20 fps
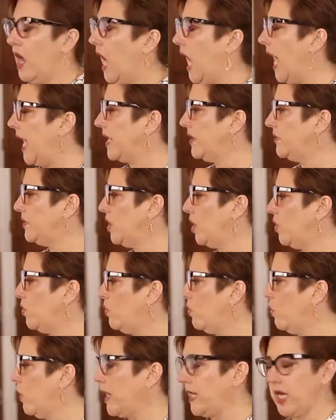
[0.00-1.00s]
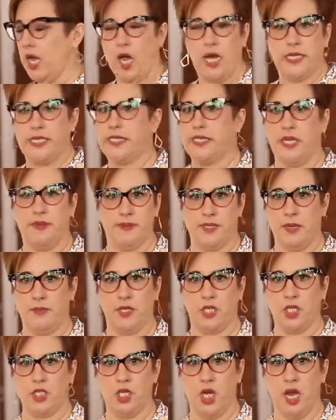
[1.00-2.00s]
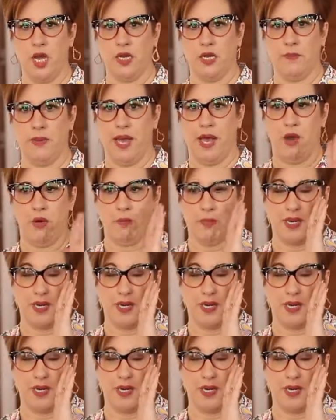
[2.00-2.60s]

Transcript: I don't know what concepts I'm going to talk about,